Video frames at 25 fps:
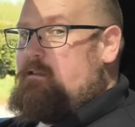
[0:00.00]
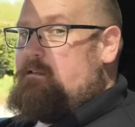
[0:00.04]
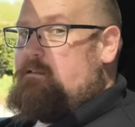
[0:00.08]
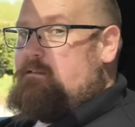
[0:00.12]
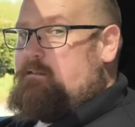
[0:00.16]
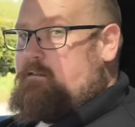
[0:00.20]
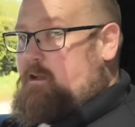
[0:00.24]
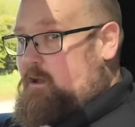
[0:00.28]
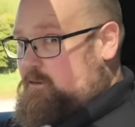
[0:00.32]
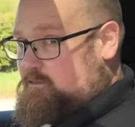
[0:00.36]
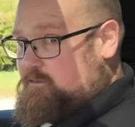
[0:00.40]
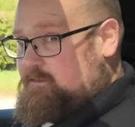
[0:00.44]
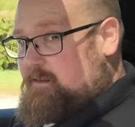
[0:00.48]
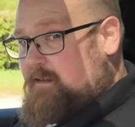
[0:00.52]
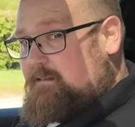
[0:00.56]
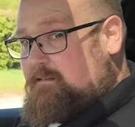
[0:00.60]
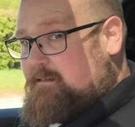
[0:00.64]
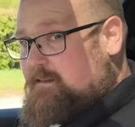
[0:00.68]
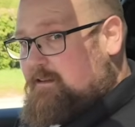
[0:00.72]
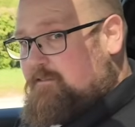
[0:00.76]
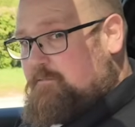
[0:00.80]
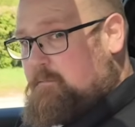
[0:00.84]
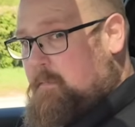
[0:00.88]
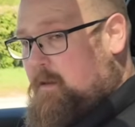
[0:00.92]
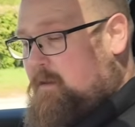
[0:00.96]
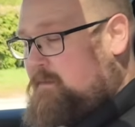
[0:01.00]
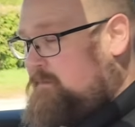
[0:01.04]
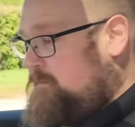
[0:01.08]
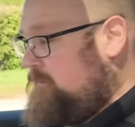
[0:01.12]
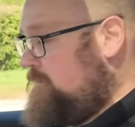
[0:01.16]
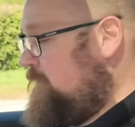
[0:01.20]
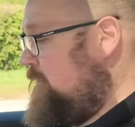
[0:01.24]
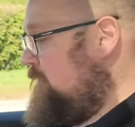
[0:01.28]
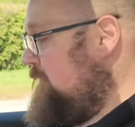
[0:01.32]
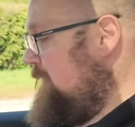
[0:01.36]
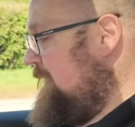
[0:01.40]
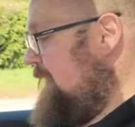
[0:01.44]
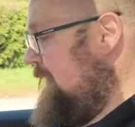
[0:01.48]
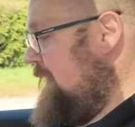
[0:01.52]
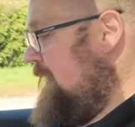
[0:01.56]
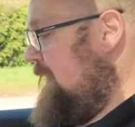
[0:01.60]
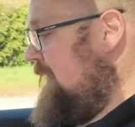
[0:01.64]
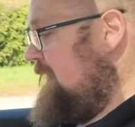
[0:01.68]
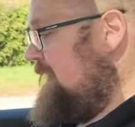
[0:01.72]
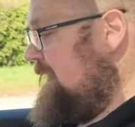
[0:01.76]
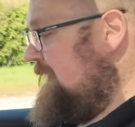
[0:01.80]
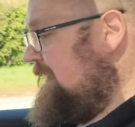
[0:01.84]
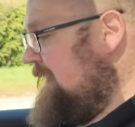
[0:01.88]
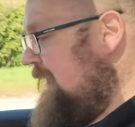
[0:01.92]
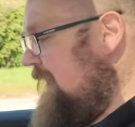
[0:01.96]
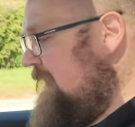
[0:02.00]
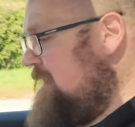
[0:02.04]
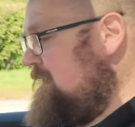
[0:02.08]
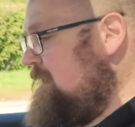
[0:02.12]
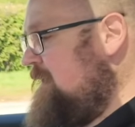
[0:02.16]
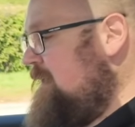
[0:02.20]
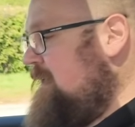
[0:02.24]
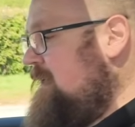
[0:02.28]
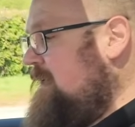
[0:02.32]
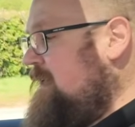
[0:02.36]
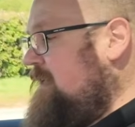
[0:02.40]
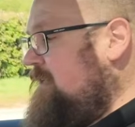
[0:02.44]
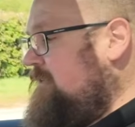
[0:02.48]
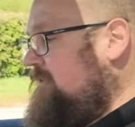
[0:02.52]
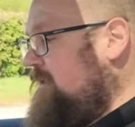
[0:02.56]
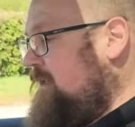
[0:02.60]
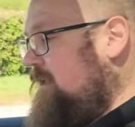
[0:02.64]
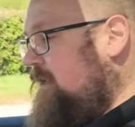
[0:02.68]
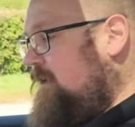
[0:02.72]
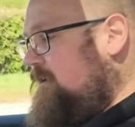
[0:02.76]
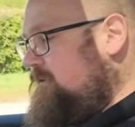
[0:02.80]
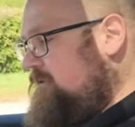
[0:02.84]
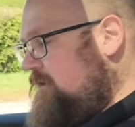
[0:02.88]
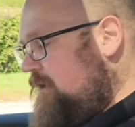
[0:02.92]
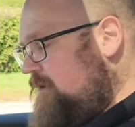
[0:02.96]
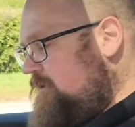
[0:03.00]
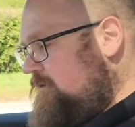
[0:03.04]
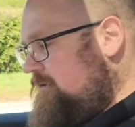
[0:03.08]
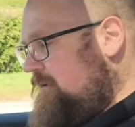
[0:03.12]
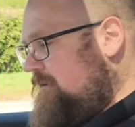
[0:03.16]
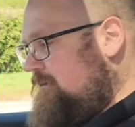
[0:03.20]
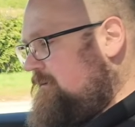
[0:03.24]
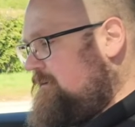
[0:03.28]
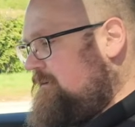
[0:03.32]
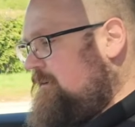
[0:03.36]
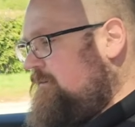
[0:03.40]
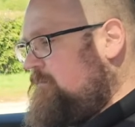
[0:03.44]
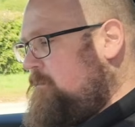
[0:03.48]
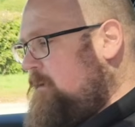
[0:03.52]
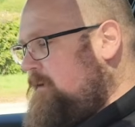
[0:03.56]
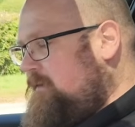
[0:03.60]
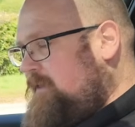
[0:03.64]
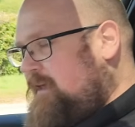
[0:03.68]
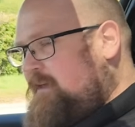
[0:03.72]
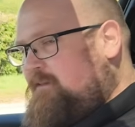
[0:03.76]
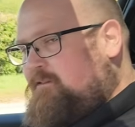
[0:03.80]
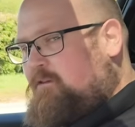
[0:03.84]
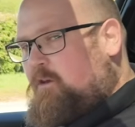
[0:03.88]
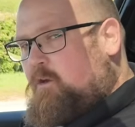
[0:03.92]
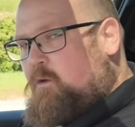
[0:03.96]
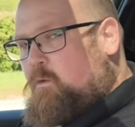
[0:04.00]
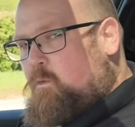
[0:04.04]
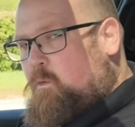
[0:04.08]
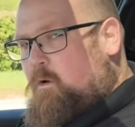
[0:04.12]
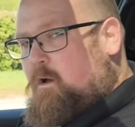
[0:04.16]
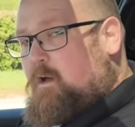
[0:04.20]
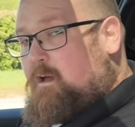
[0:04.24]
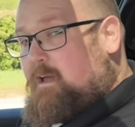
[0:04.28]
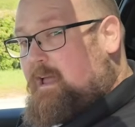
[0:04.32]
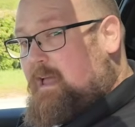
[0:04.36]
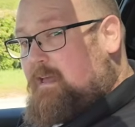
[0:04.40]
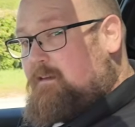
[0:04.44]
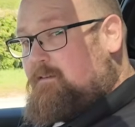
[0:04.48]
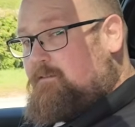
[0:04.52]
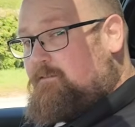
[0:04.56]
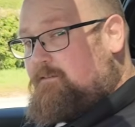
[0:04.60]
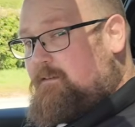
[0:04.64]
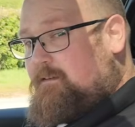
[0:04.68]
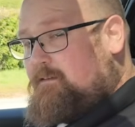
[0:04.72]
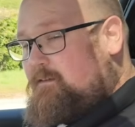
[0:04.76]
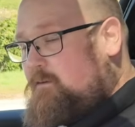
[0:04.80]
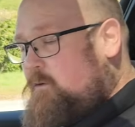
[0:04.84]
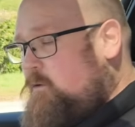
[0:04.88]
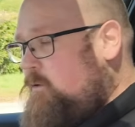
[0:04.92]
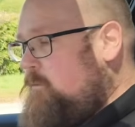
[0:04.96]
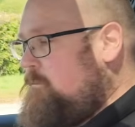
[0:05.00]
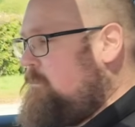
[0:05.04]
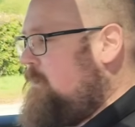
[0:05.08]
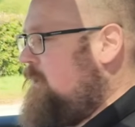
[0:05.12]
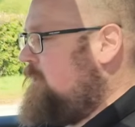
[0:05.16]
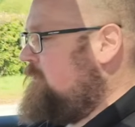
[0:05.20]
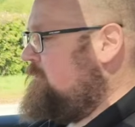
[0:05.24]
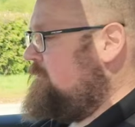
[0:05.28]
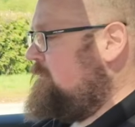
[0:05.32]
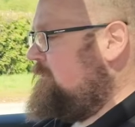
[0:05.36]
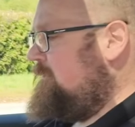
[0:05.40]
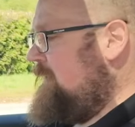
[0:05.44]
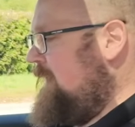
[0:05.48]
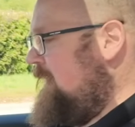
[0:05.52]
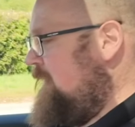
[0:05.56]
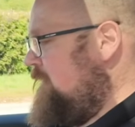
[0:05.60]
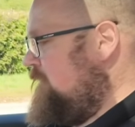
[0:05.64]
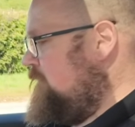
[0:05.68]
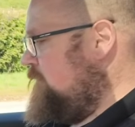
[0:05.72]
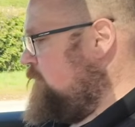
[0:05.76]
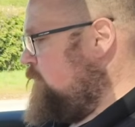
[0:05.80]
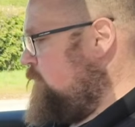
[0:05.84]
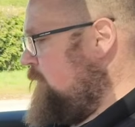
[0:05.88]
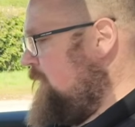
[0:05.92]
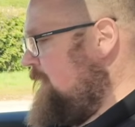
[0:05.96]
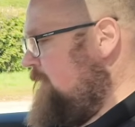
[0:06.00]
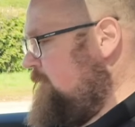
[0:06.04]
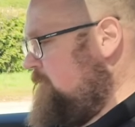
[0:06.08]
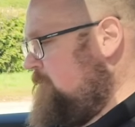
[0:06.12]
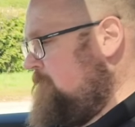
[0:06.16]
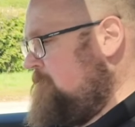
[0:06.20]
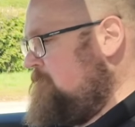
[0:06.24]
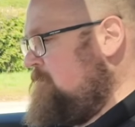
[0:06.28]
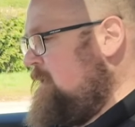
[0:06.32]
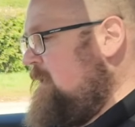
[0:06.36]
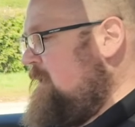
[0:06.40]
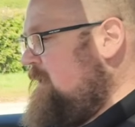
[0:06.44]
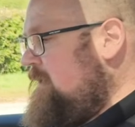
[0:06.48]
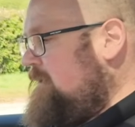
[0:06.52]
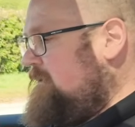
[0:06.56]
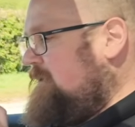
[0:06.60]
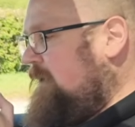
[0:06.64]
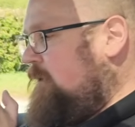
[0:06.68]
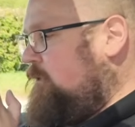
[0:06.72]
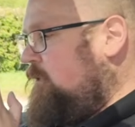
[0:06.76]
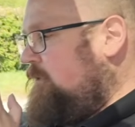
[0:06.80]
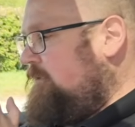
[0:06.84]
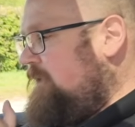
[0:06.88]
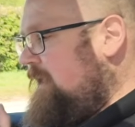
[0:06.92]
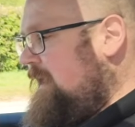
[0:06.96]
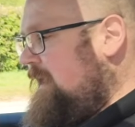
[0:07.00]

touch sensitive buttons on here, and again, they are touch sensitive, but they do work as physical buttons as well. Now on the